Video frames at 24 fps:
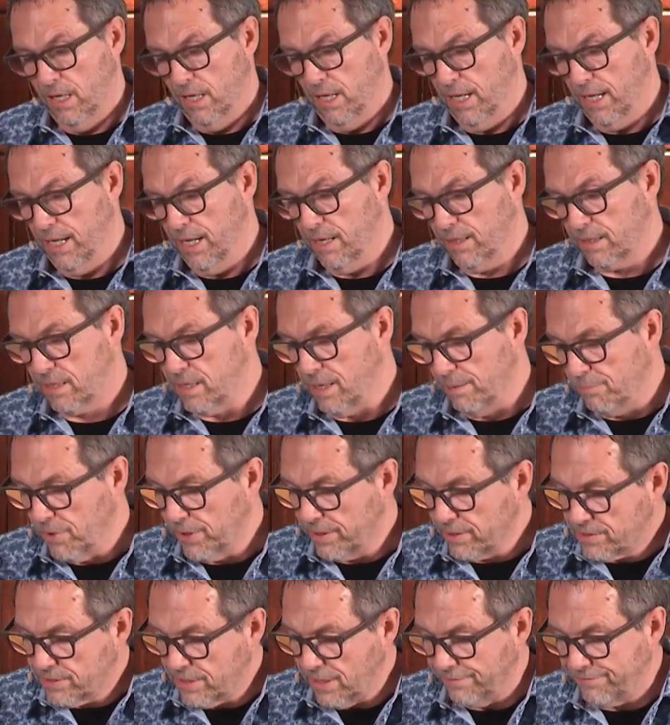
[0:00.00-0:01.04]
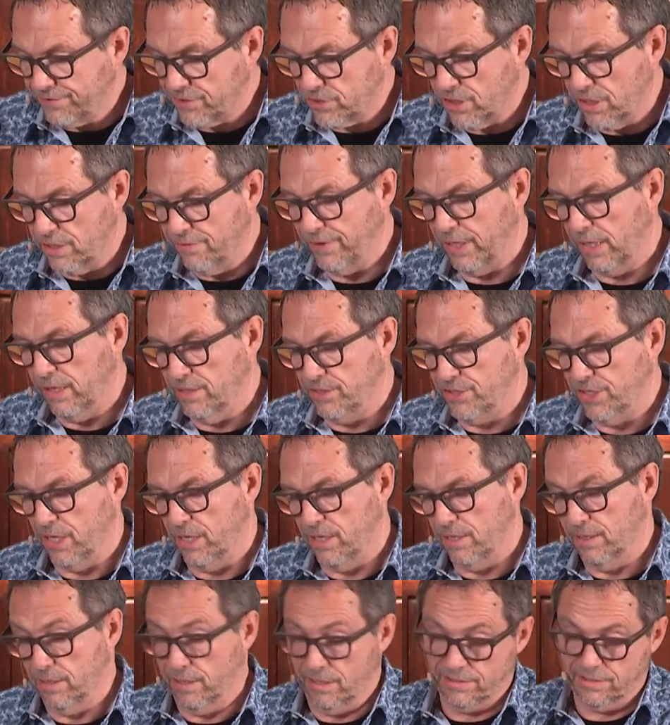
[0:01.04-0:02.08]
Come with a self-serving
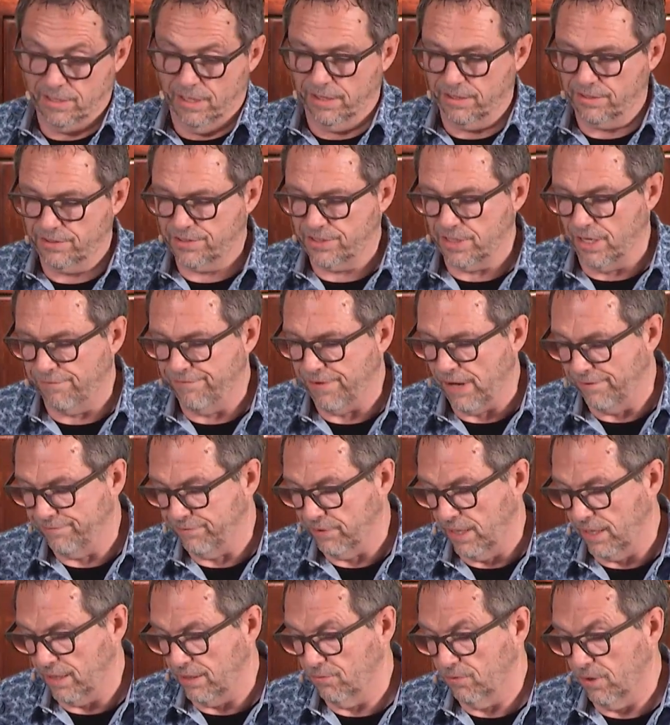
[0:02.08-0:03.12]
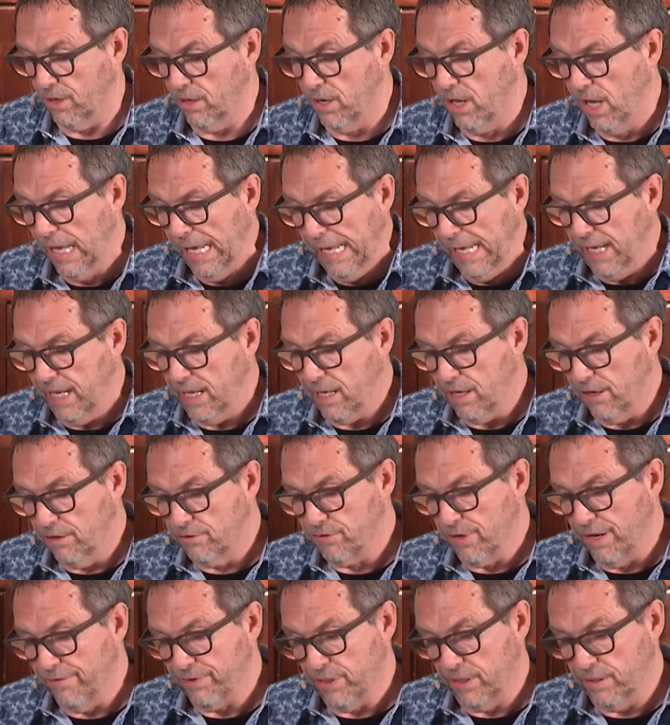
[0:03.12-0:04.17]
agenda. There's another self-hyphenated word.
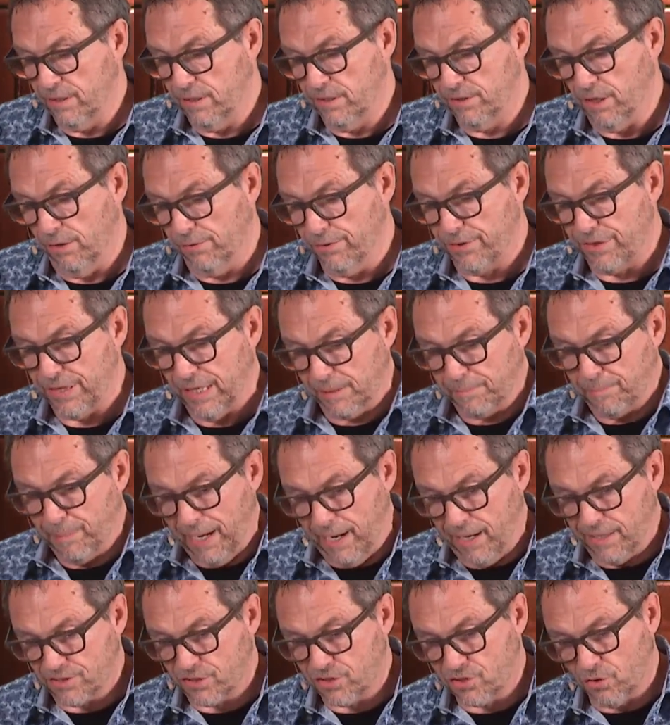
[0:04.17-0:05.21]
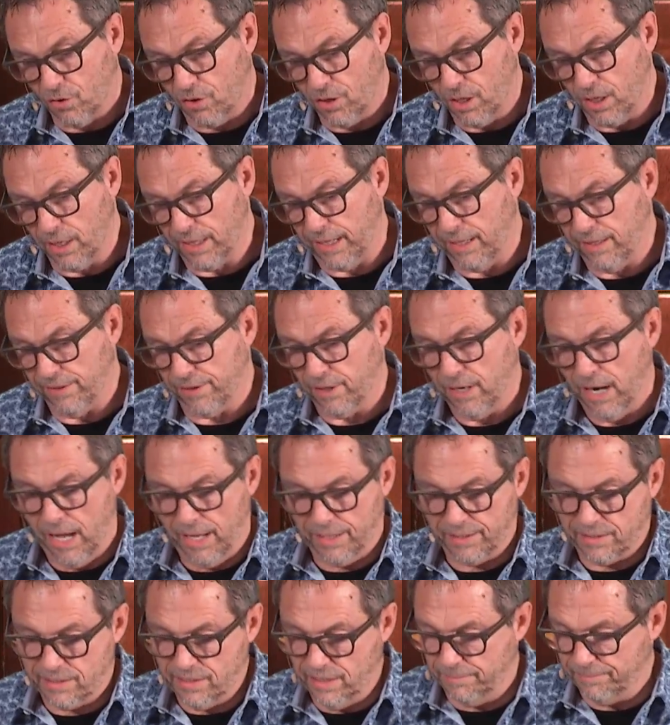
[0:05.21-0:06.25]
Ego-driven, don't think pastorally. They're
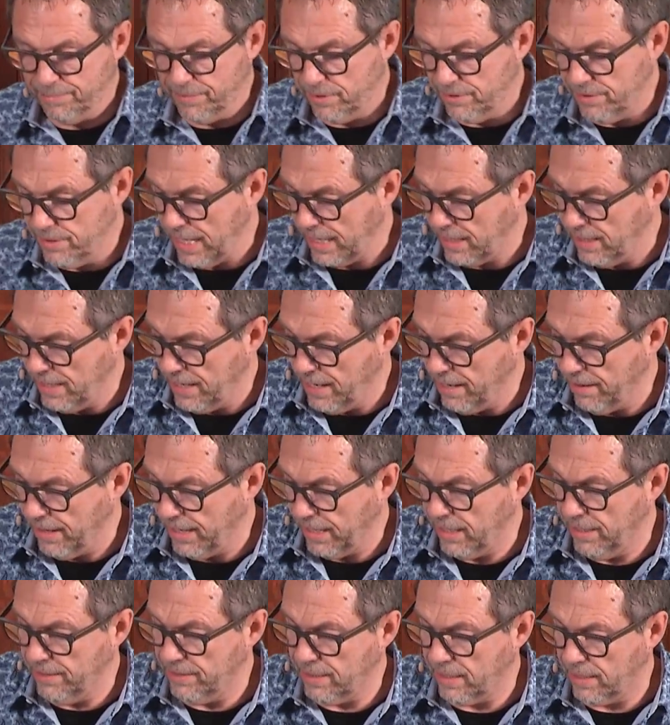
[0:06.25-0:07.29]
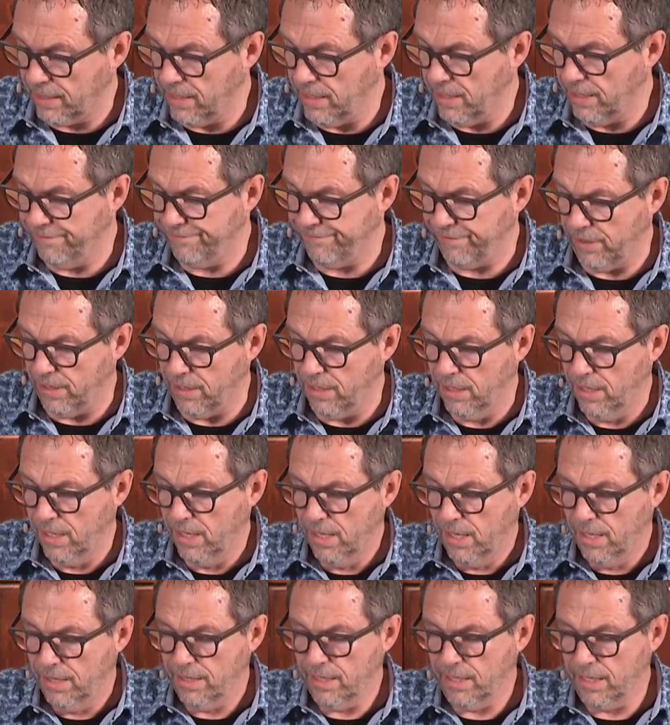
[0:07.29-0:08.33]
hot-tempered. They get arrogant. They get huffy.
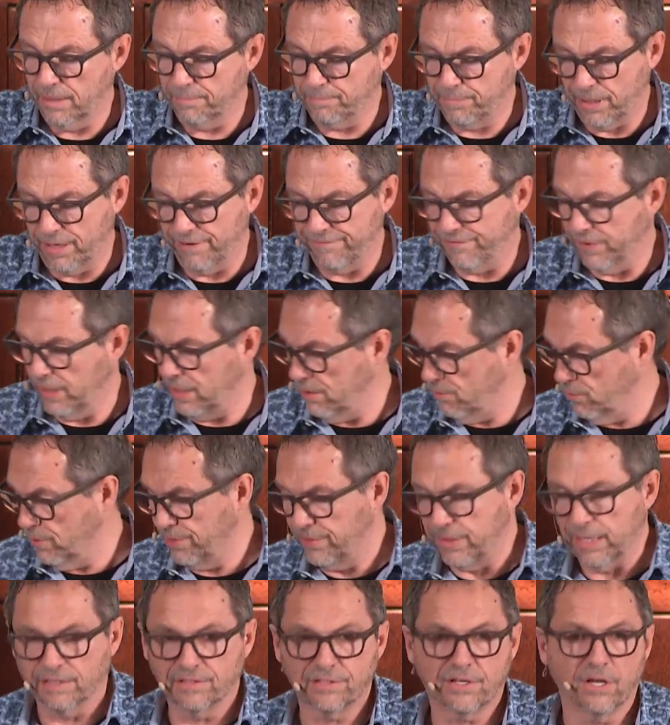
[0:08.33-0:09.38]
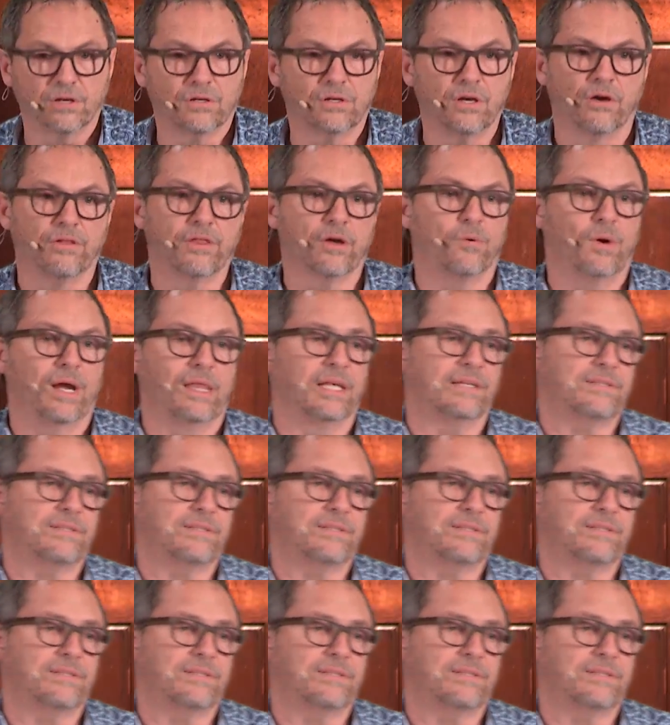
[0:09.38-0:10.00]
They get puffy when things don't go their way.